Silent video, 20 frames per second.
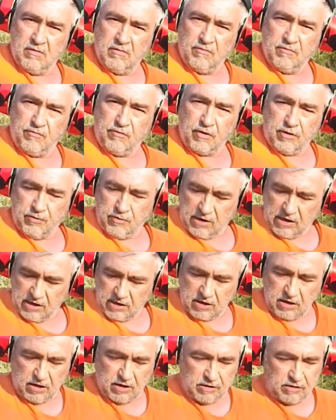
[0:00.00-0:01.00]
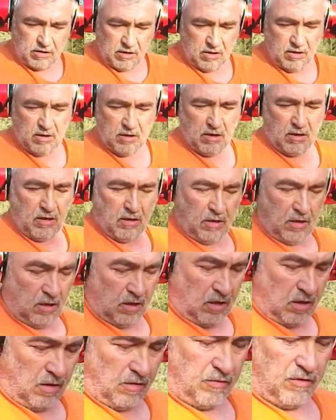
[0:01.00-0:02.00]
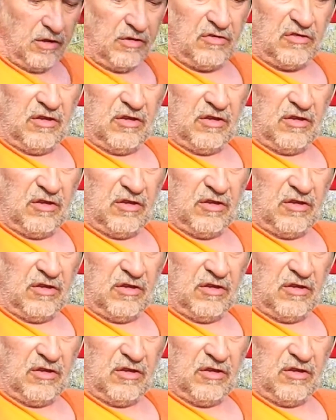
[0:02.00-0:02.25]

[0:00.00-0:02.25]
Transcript: For the record, this